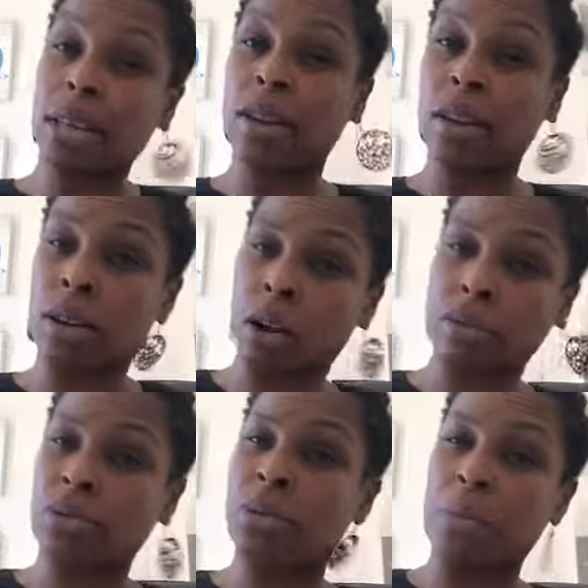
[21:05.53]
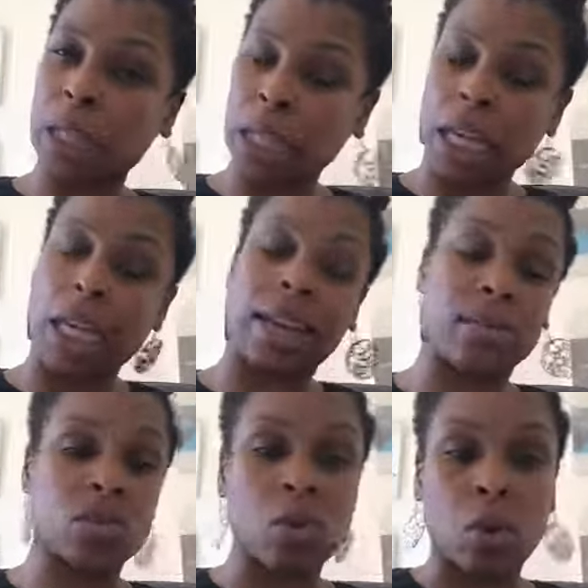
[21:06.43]
learn cultural humility
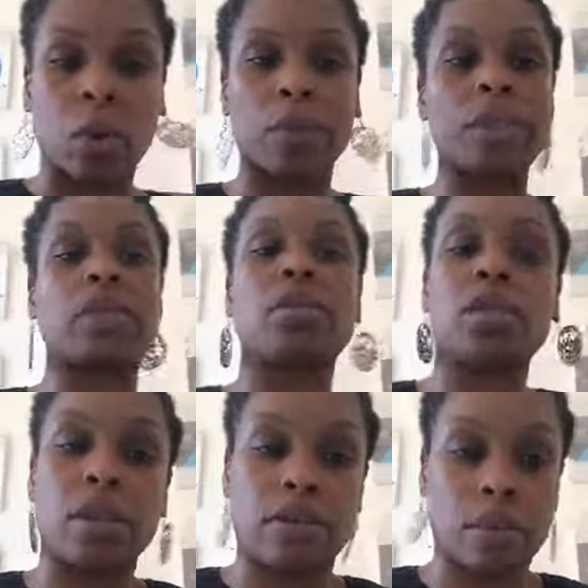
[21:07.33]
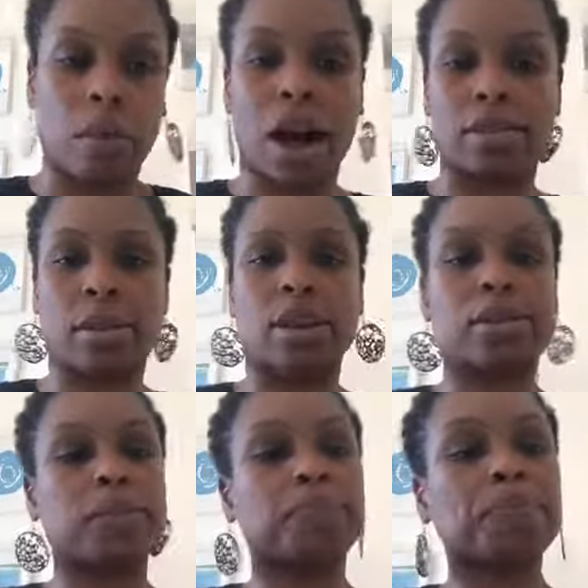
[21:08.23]
in school. This is a different
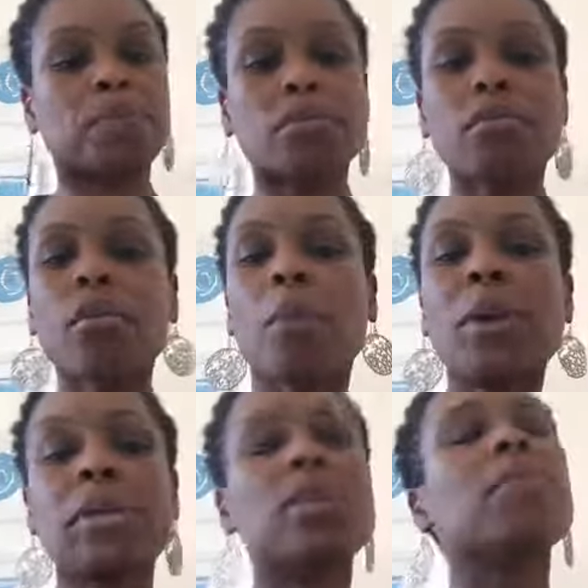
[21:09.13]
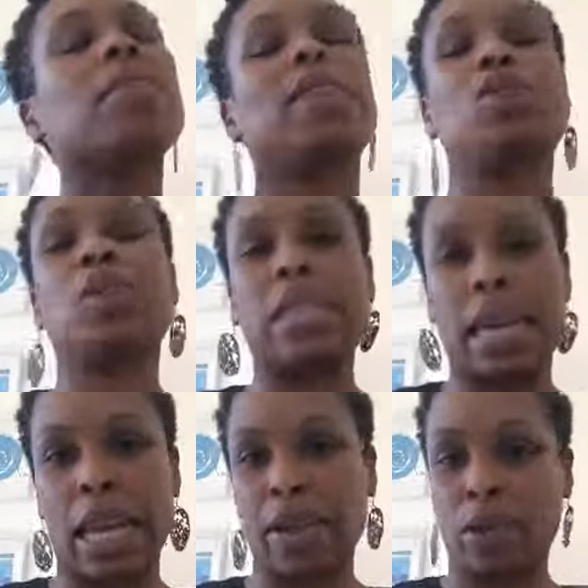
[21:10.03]
process, but it's something that you can
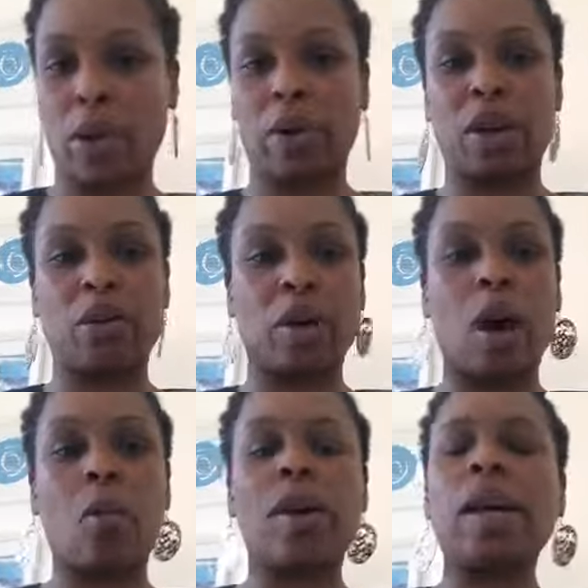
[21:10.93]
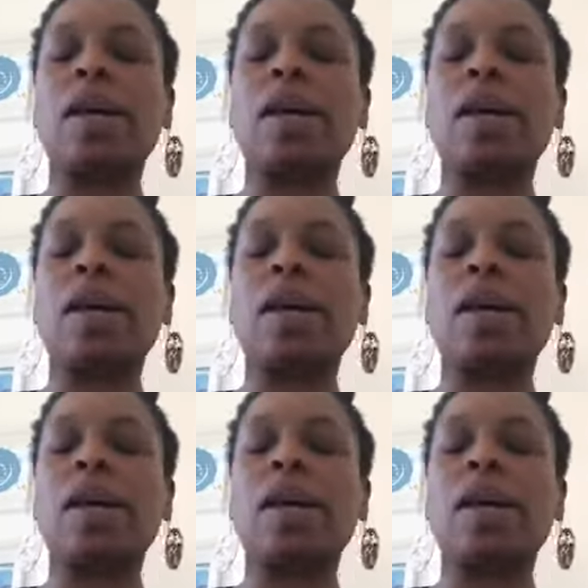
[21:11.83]
take everywhere that you go.